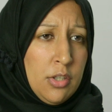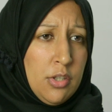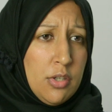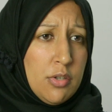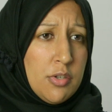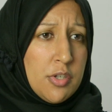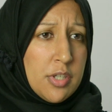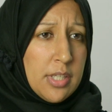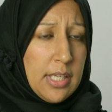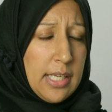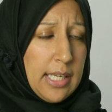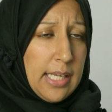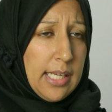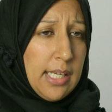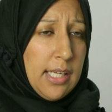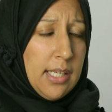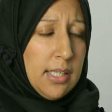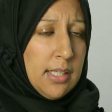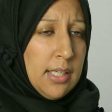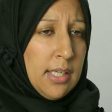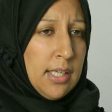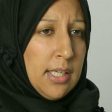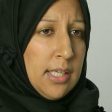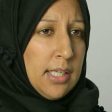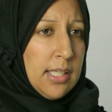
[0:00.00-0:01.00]
Usually,
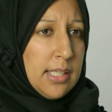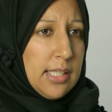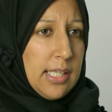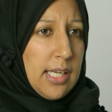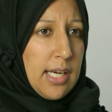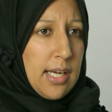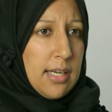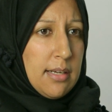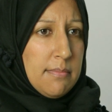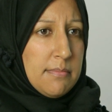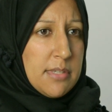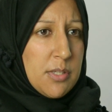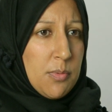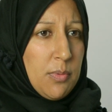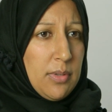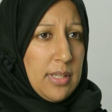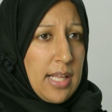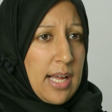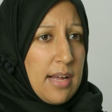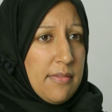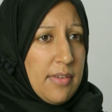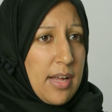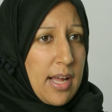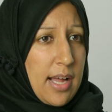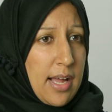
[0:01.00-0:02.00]
the alams will
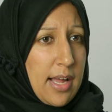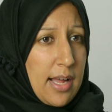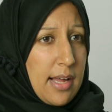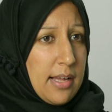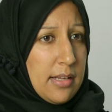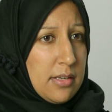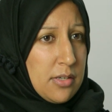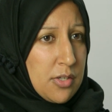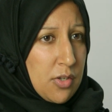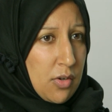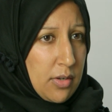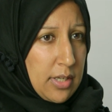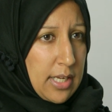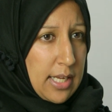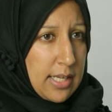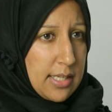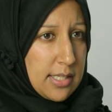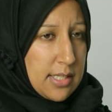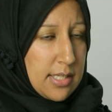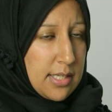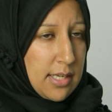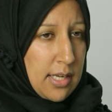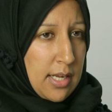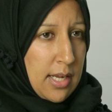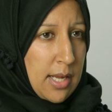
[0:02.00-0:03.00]
have a hand on
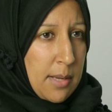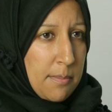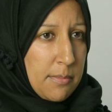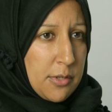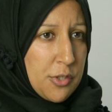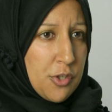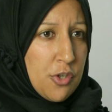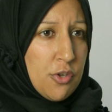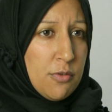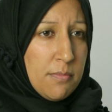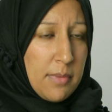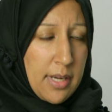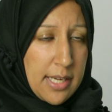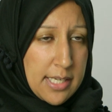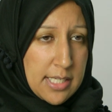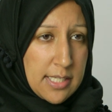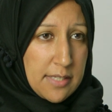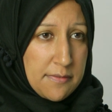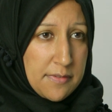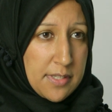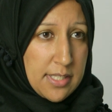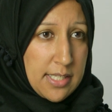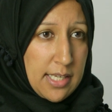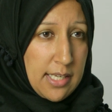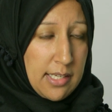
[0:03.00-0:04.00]
it, but you might
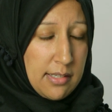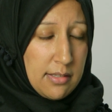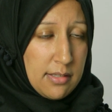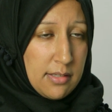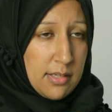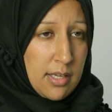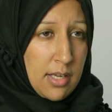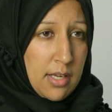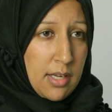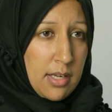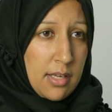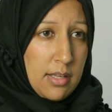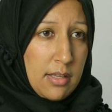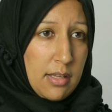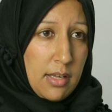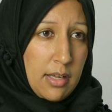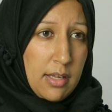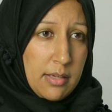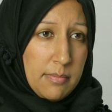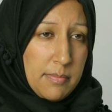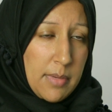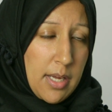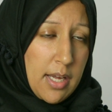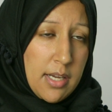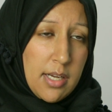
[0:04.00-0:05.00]
have seen
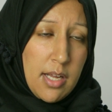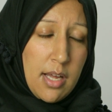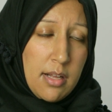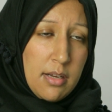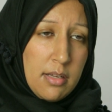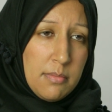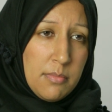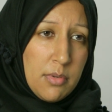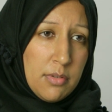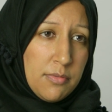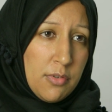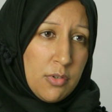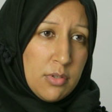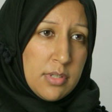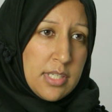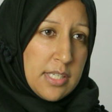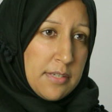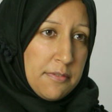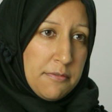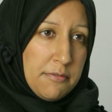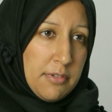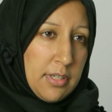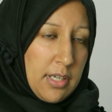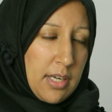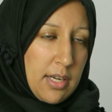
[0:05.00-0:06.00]
an alam of all
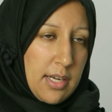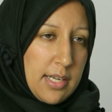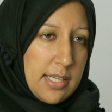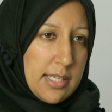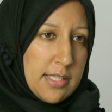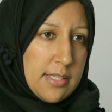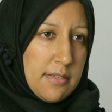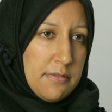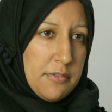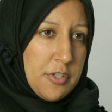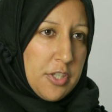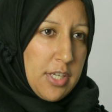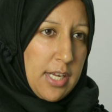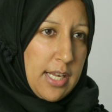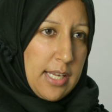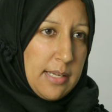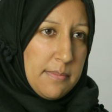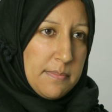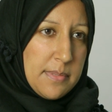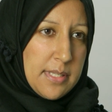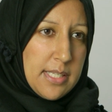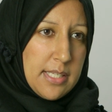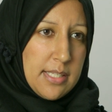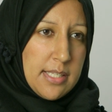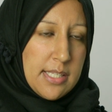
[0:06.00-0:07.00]
different kinds of
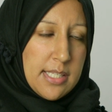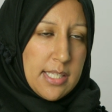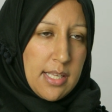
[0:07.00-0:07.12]
shapes and